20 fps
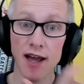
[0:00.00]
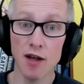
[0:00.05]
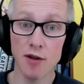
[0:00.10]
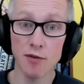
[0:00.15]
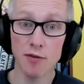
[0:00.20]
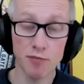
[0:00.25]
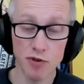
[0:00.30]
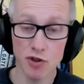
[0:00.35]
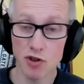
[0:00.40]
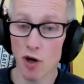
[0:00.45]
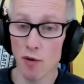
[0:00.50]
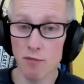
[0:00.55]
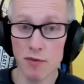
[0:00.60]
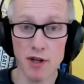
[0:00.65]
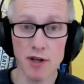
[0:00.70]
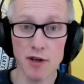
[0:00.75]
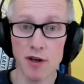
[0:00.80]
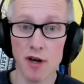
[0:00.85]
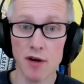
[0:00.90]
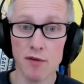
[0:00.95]
it's
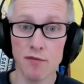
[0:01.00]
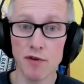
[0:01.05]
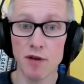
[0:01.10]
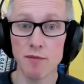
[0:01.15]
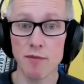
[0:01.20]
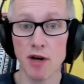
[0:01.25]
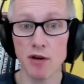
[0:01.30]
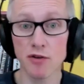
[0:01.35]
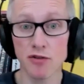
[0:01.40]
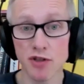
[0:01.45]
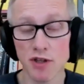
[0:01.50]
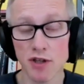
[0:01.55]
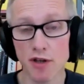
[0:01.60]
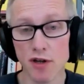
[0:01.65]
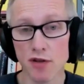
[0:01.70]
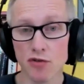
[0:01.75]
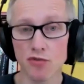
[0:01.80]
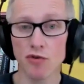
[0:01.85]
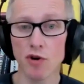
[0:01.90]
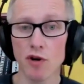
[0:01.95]
predominantly females in
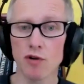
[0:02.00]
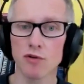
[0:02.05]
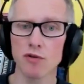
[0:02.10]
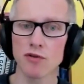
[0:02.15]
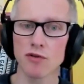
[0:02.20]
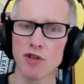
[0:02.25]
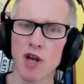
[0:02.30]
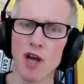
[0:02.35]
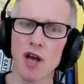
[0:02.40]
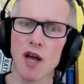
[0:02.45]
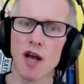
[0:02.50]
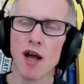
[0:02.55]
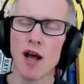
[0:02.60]
those roles.